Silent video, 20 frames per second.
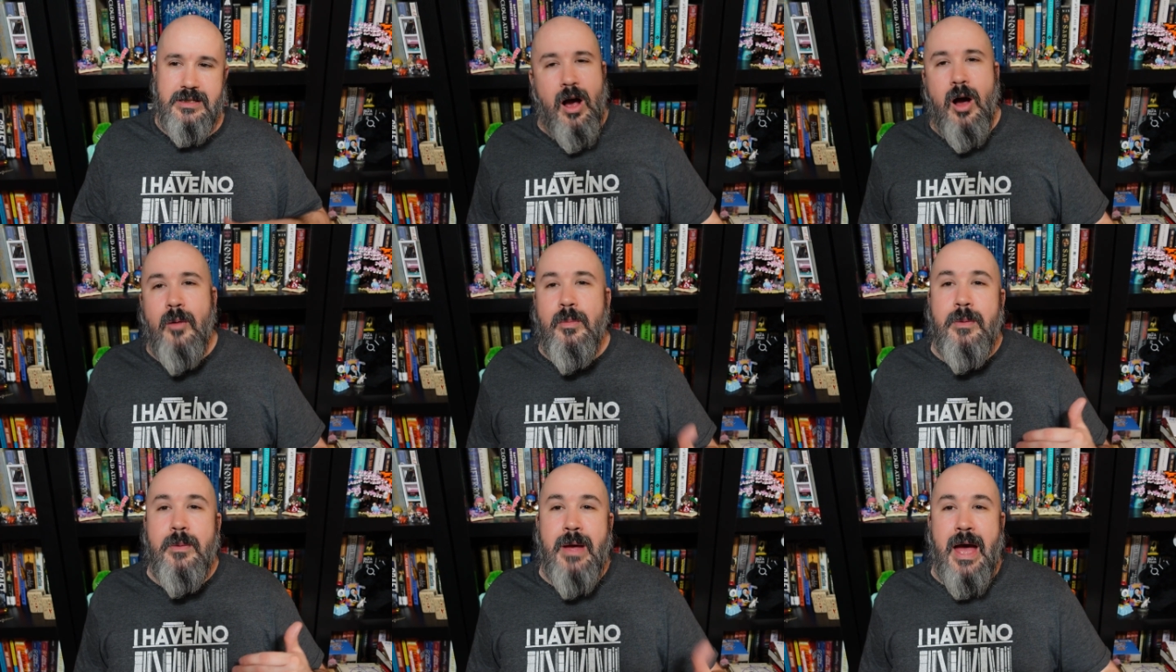
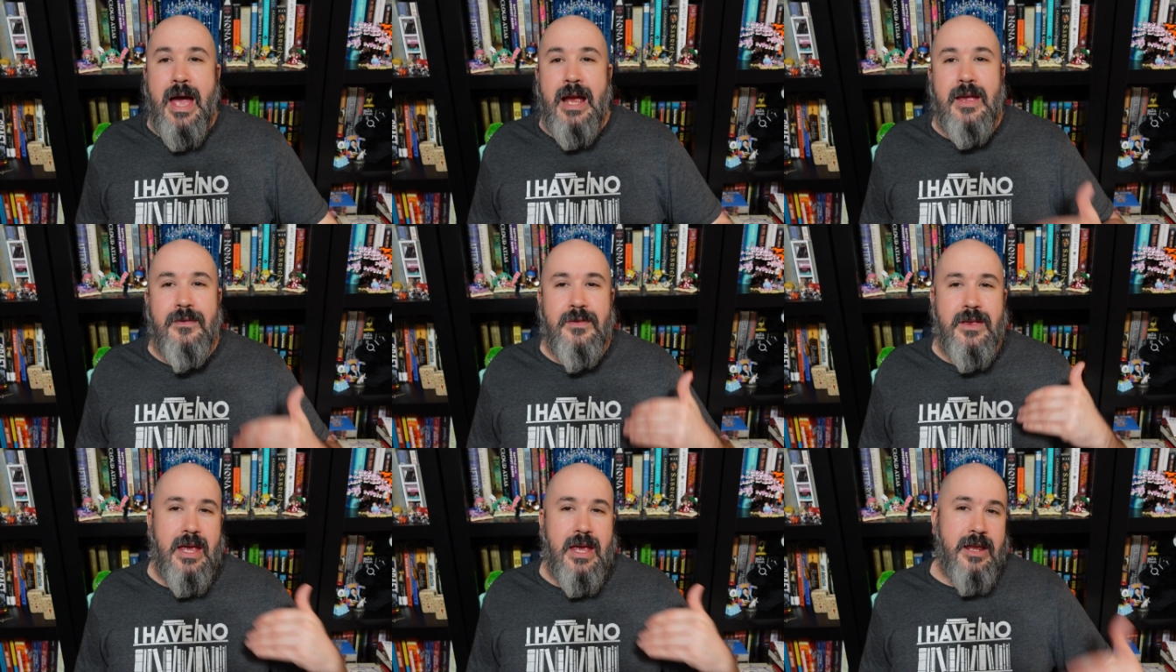I'll be
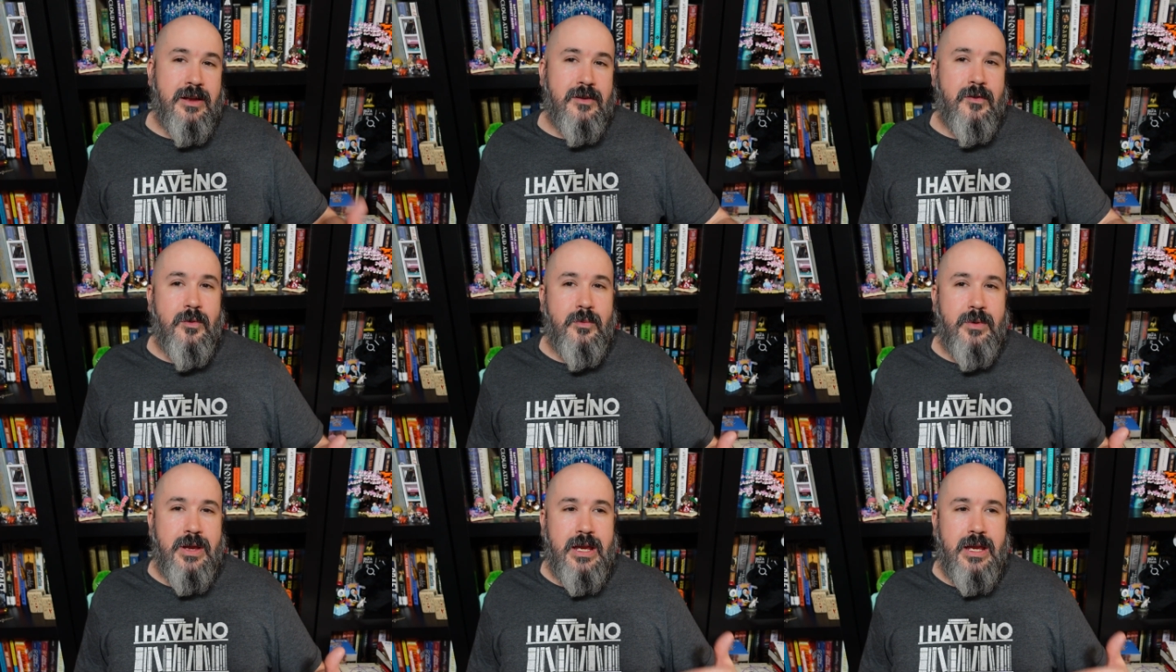back at the end of
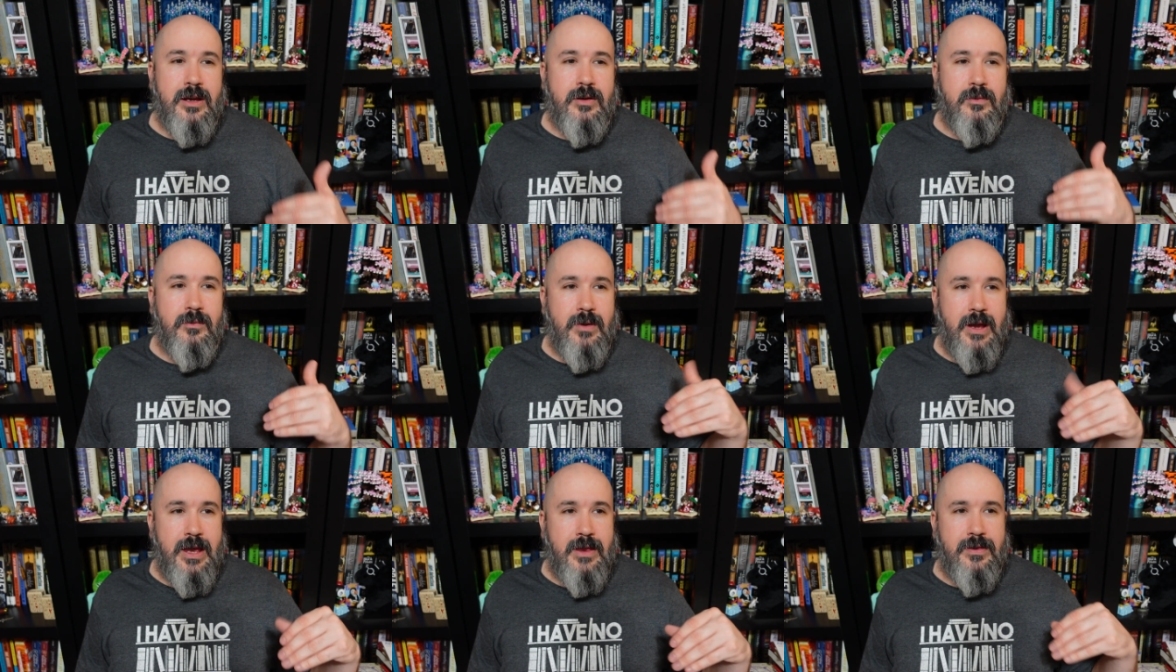the week
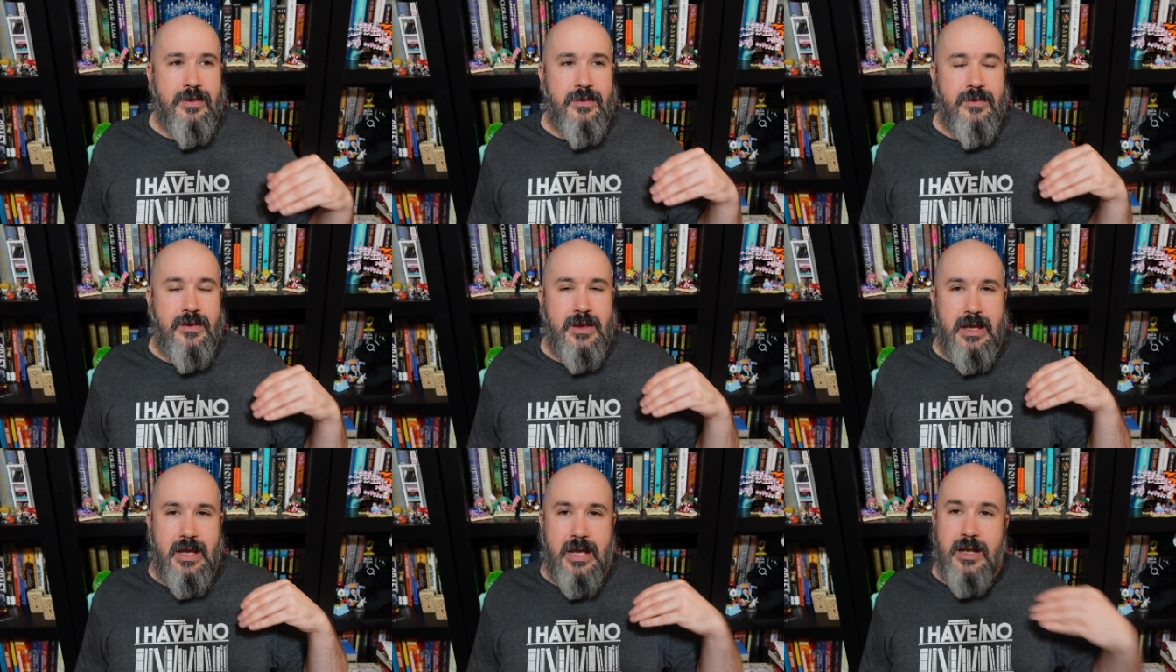with
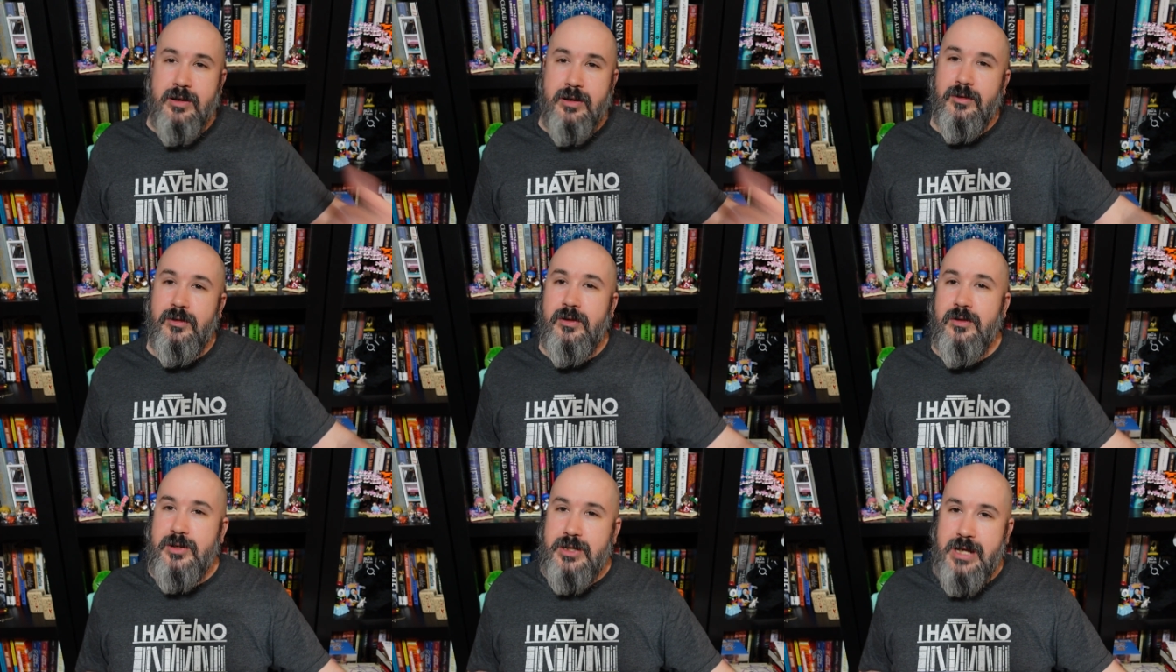the
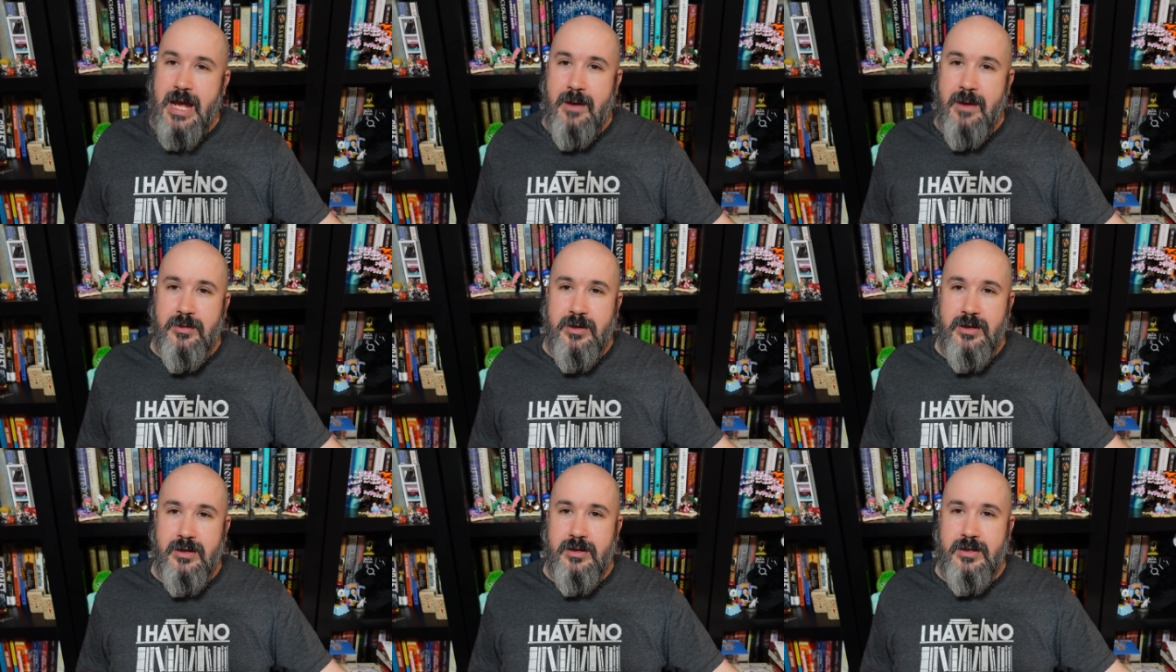interlude
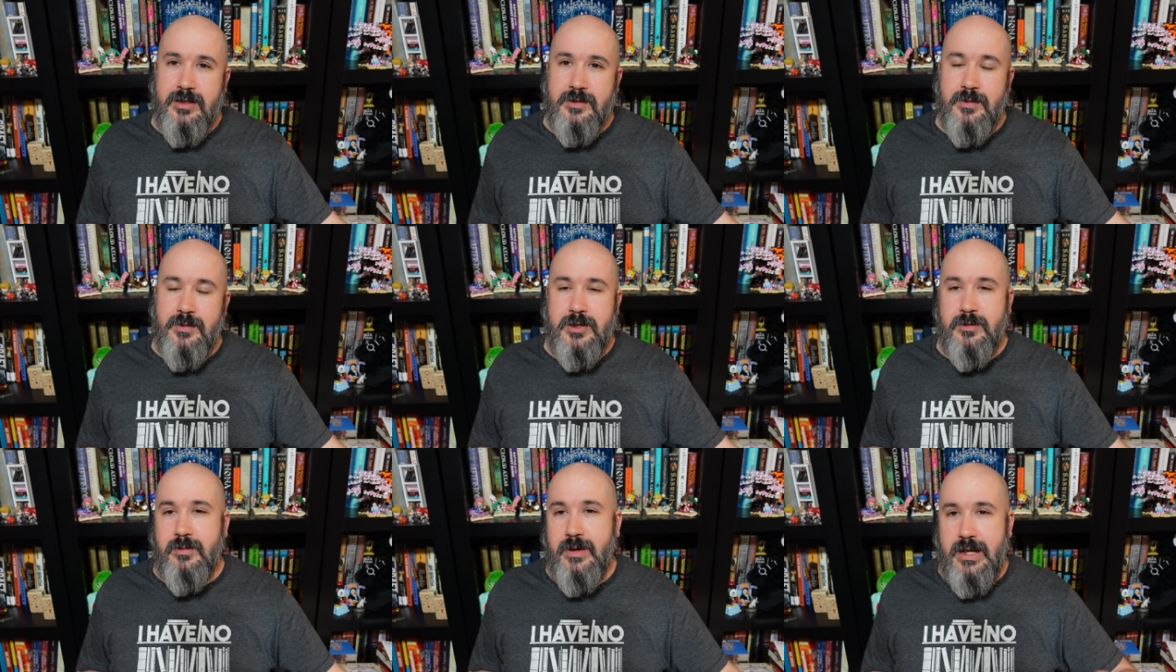chapters
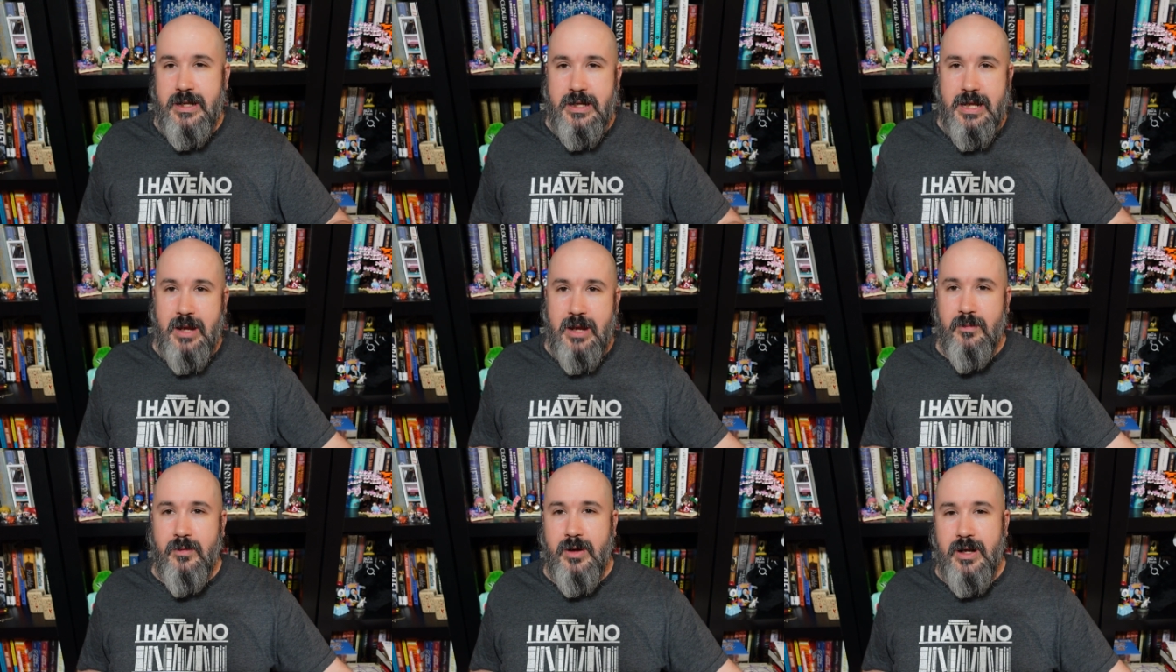between
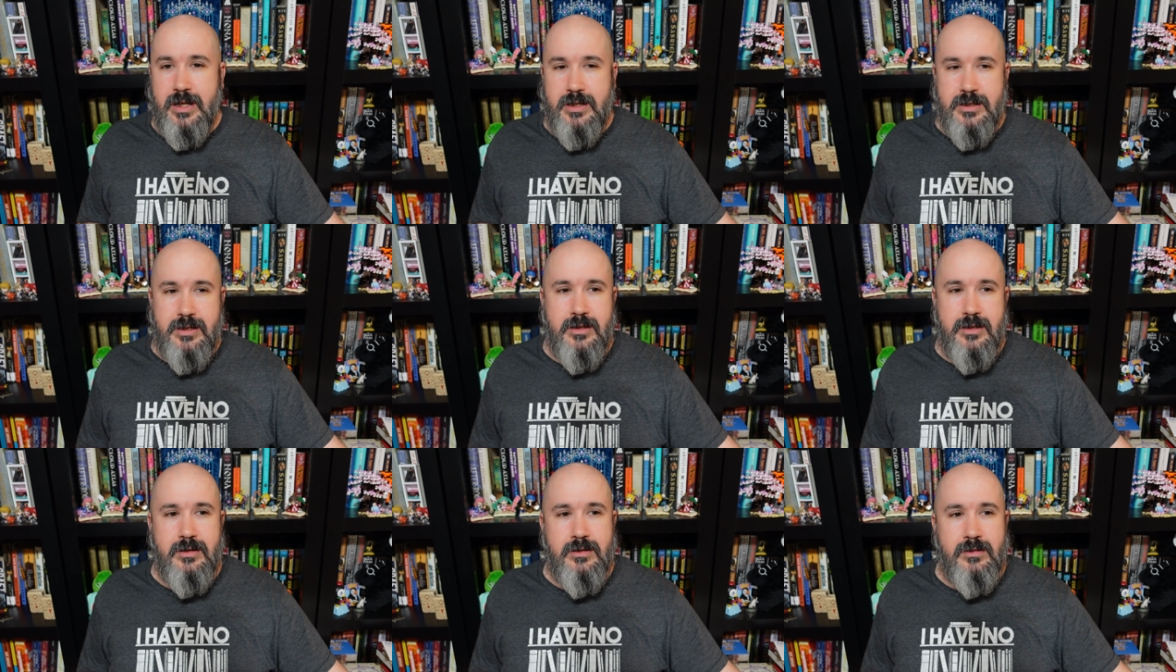day one and
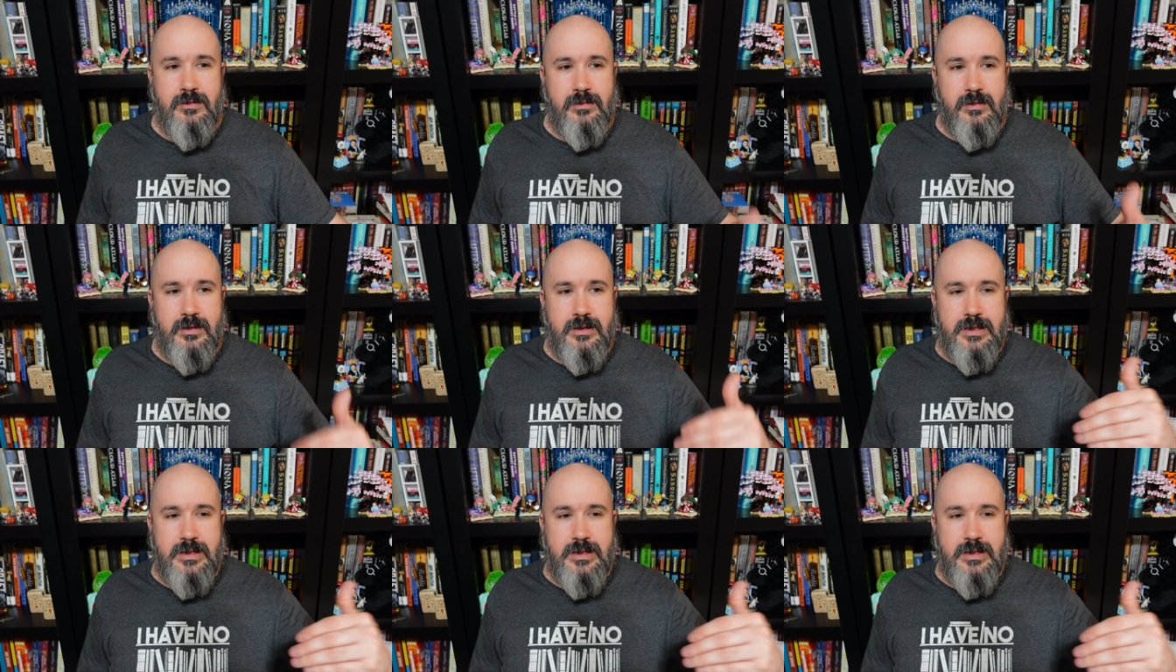two,